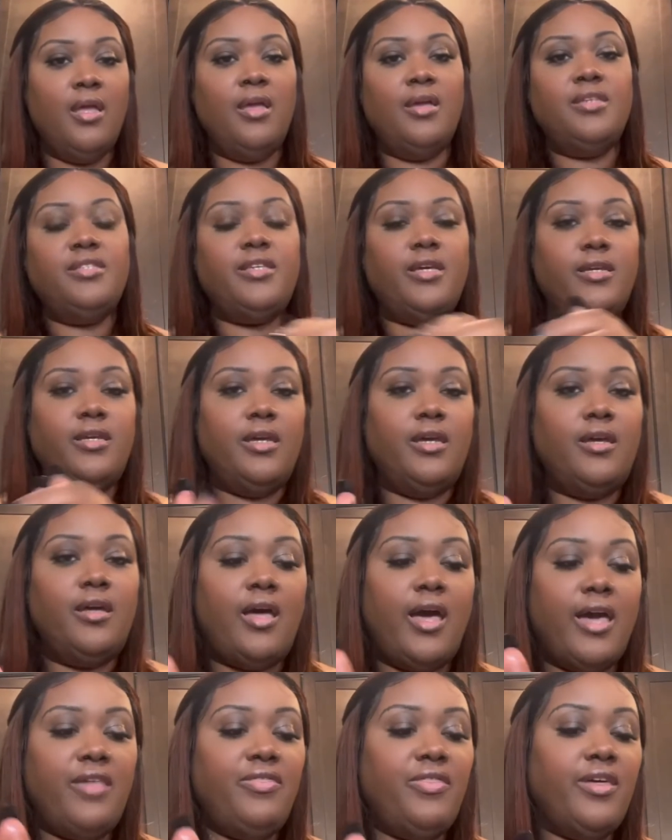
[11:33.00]
so yeah
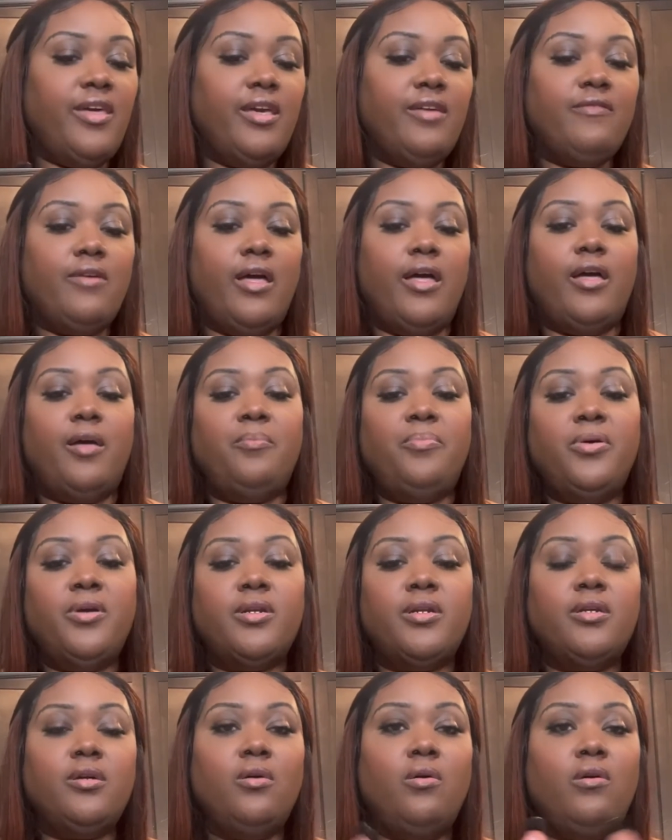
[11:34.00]
i think um,
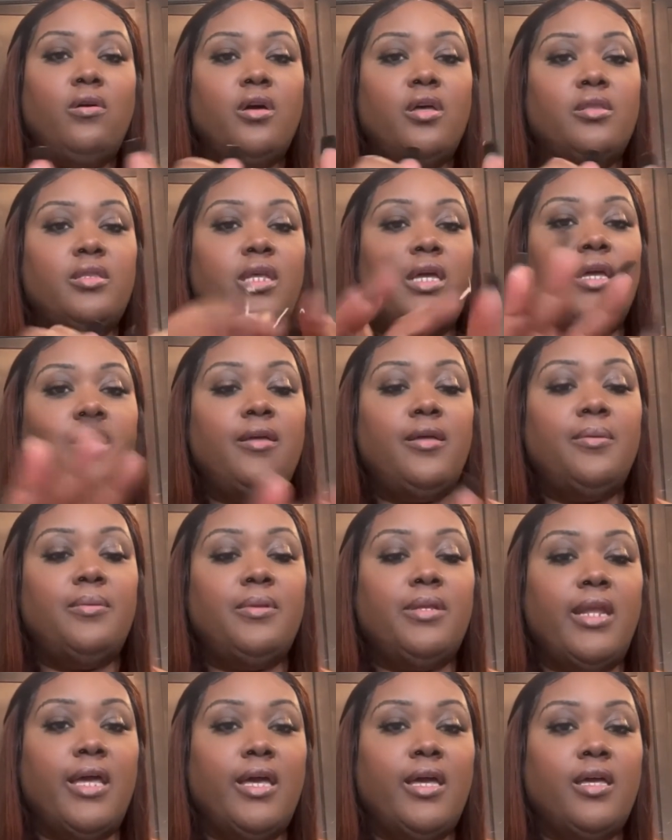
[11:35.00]
putting on
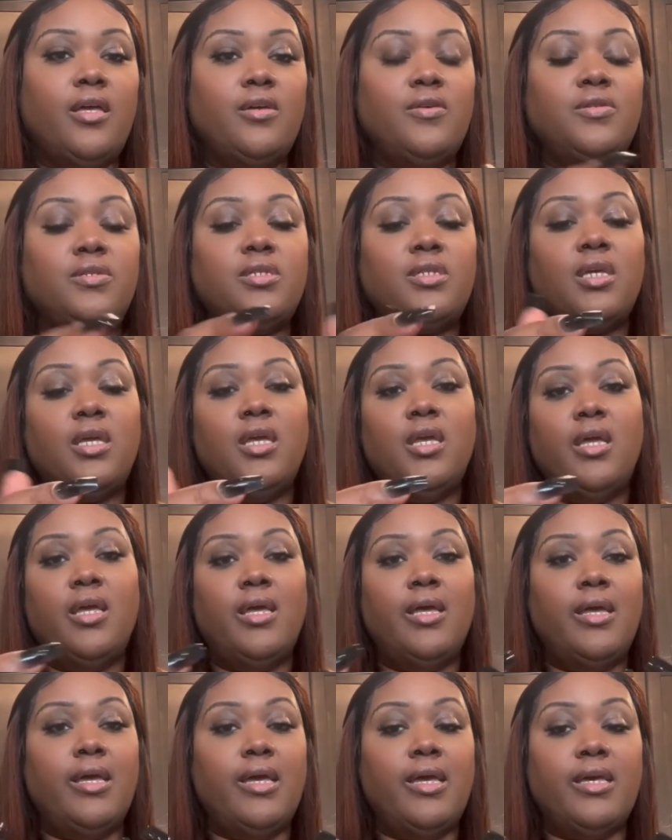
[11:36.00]
nails
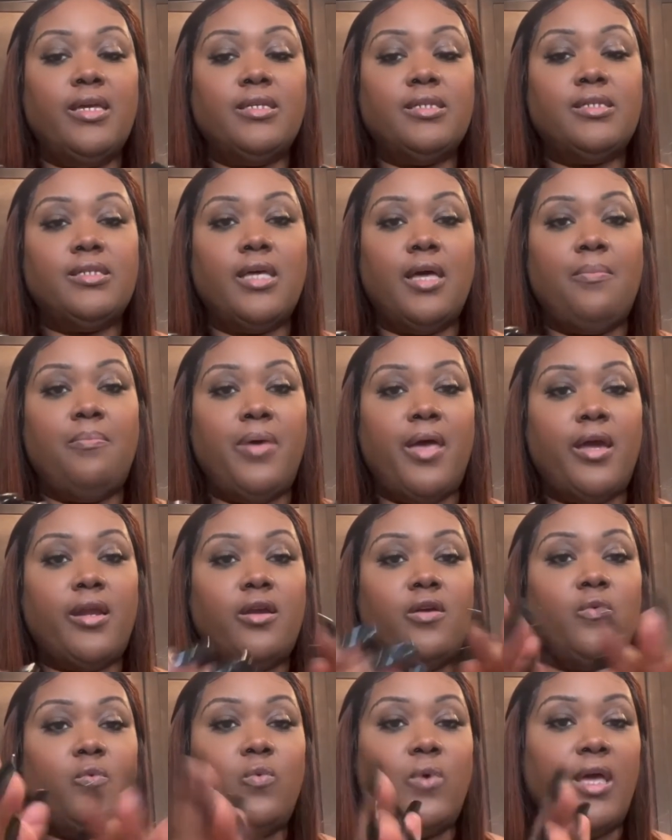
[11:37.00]
is a
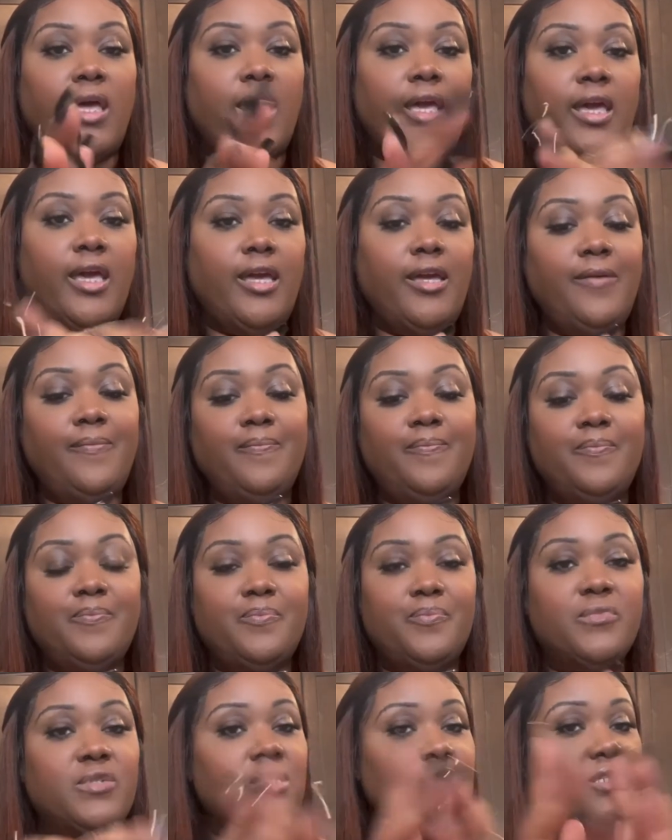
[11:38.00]
better way
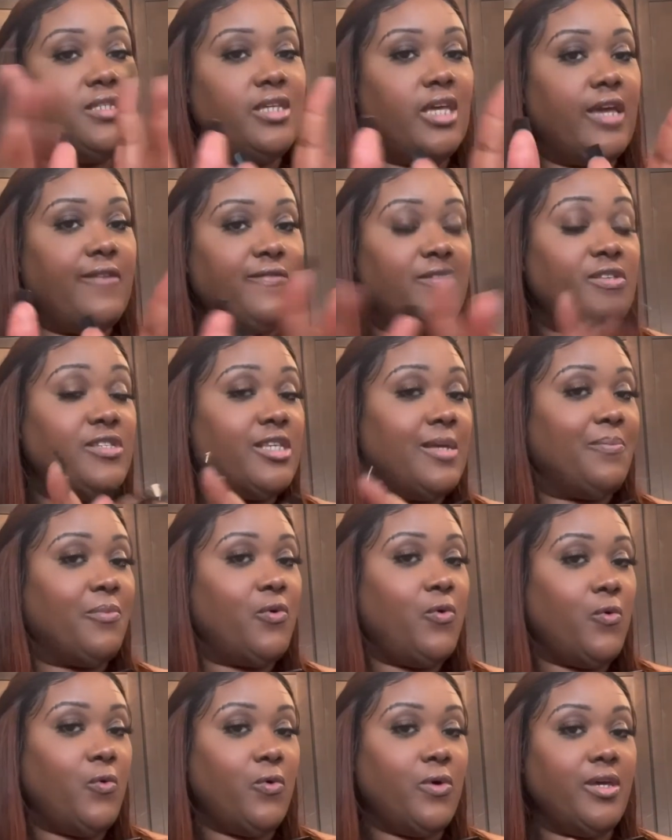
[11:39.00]
to save you some
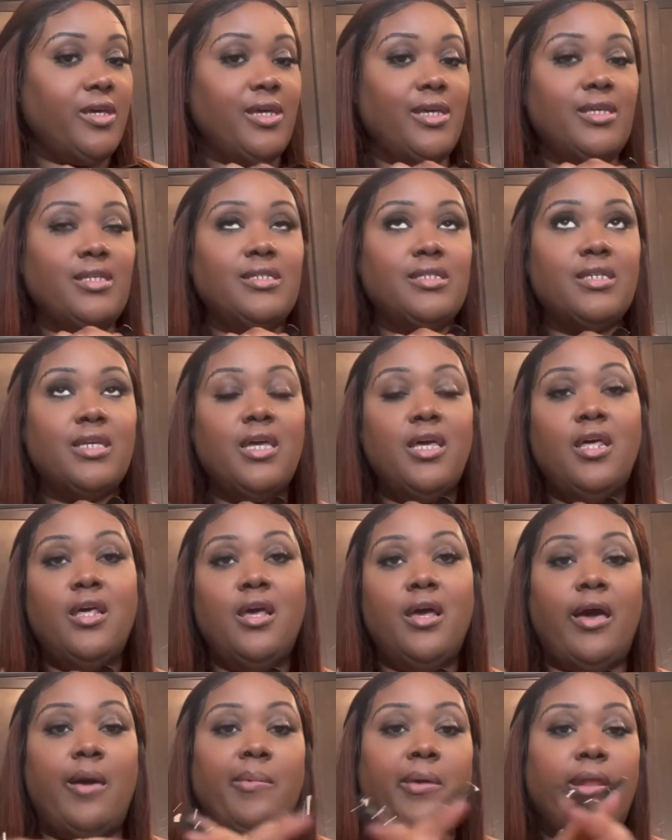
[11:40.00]
coins.
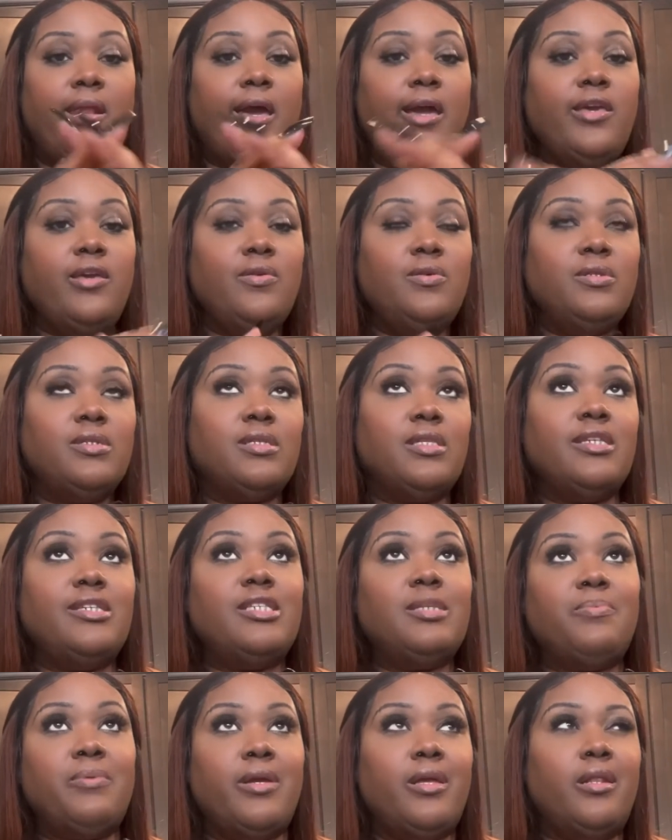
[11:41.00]
I mean, I usually
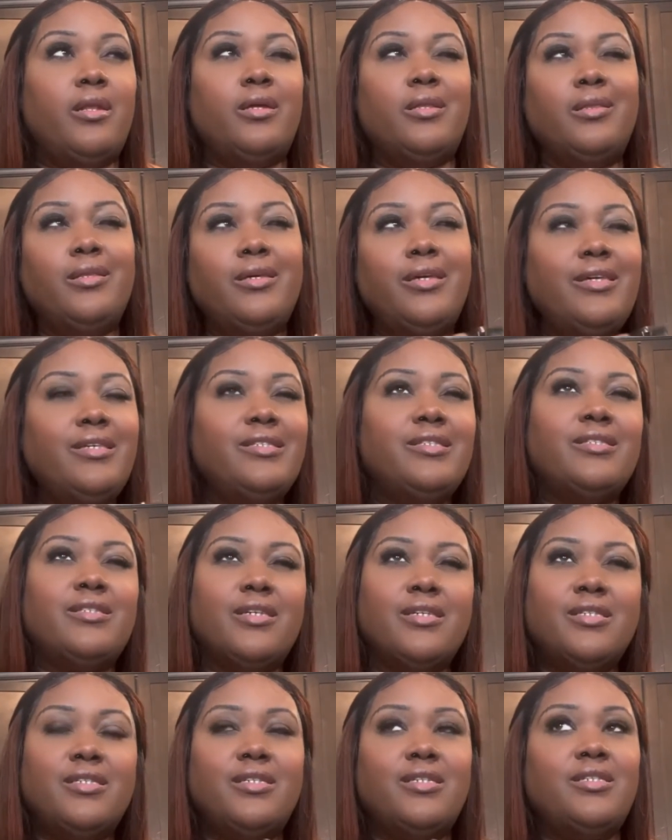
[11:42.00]
spend at least
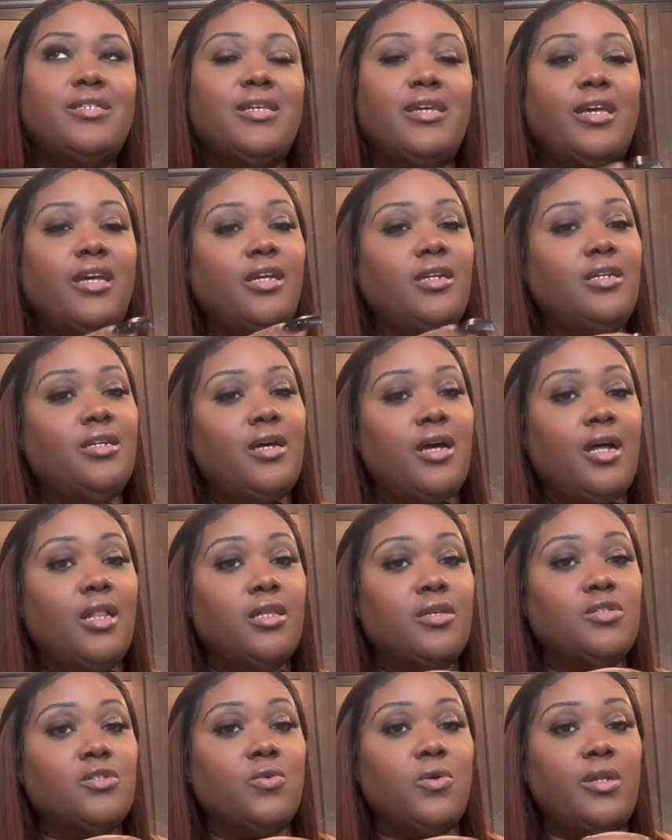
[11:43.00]
60 to
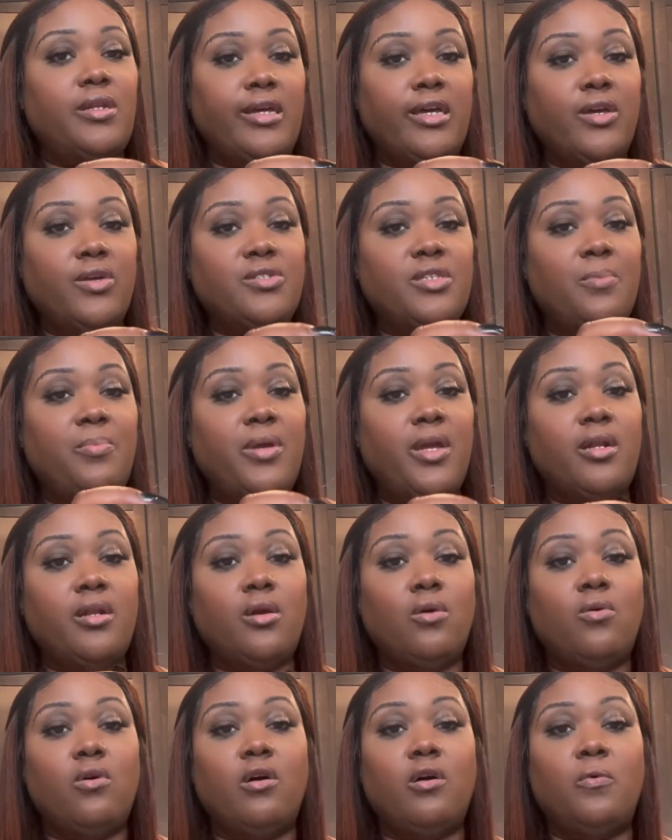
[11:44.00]
$80 on nails,
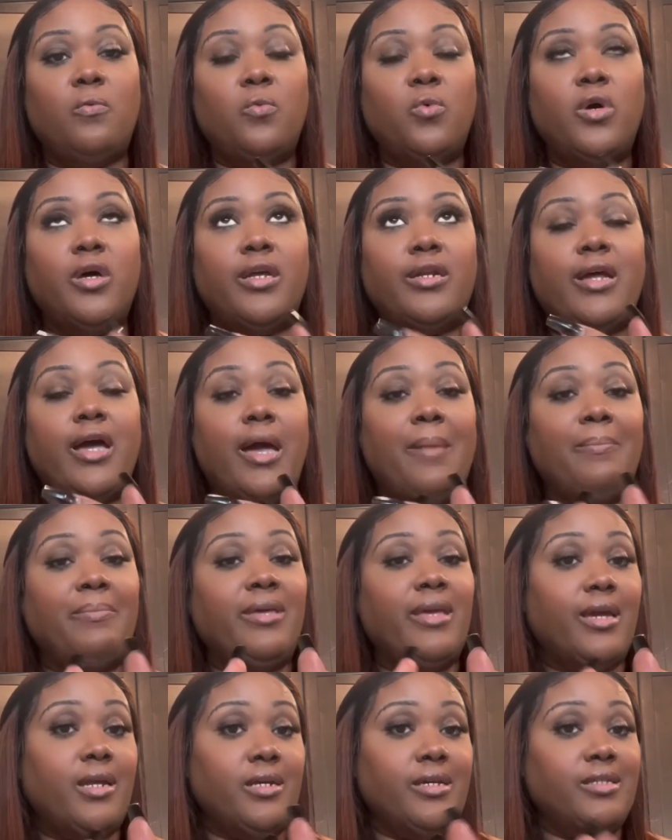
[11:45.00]
depending on what I'm
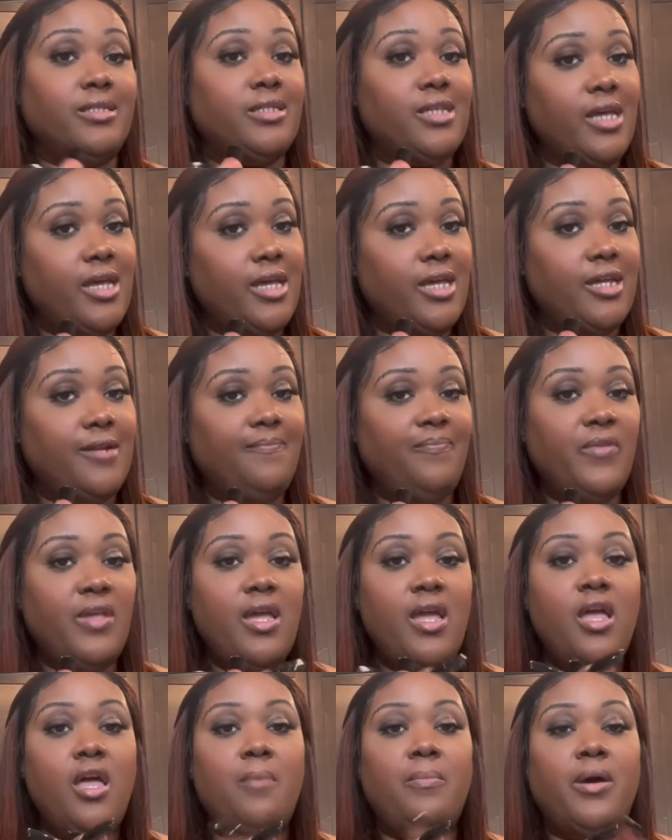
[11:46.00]
getting done.
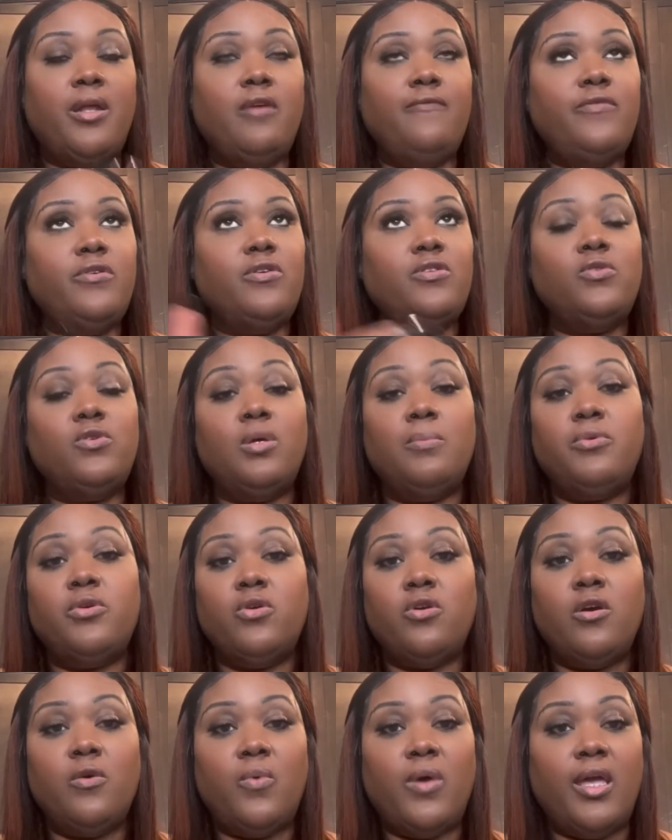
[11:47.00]
But if you do them
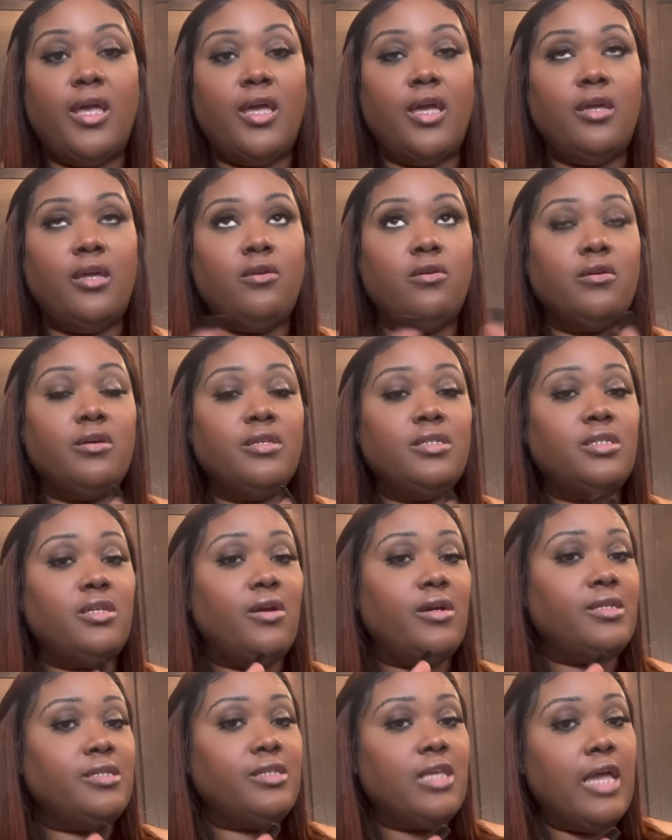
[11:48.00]
your way, you can
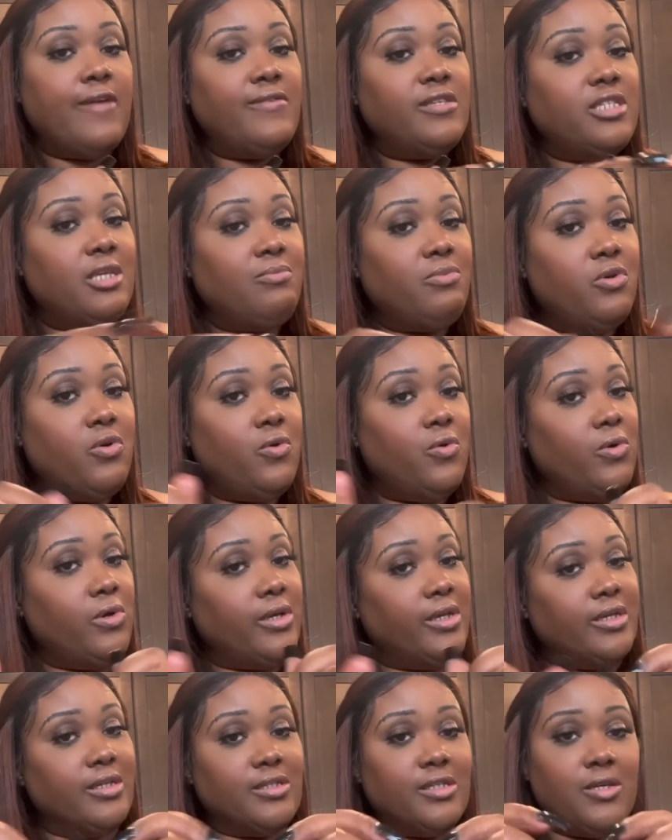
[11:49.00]
start saving some
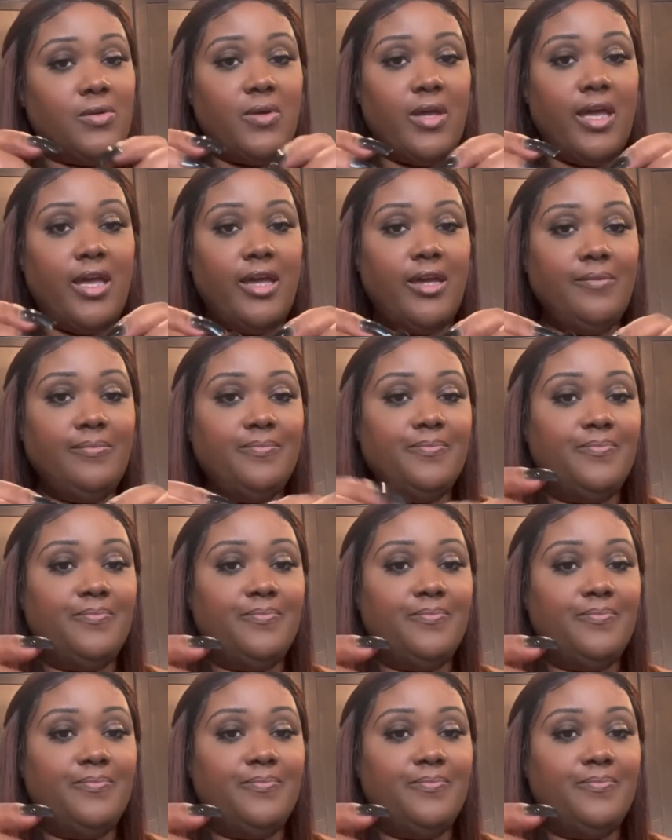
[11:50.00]
coins, okay?